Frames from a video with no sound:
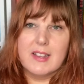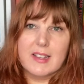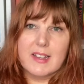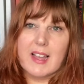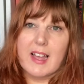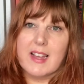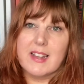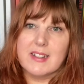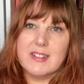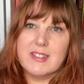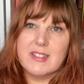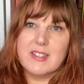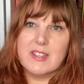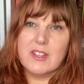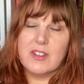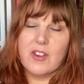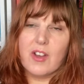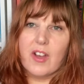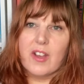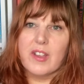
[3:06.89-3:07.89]
can't
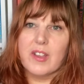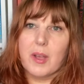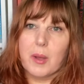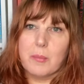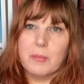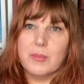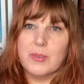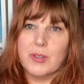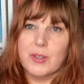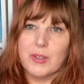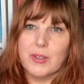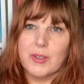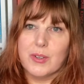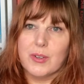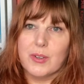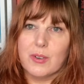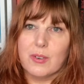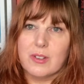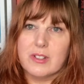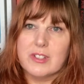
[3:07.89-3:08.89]
now come to your
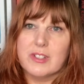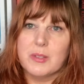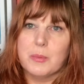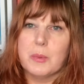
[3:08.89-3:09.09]
launch,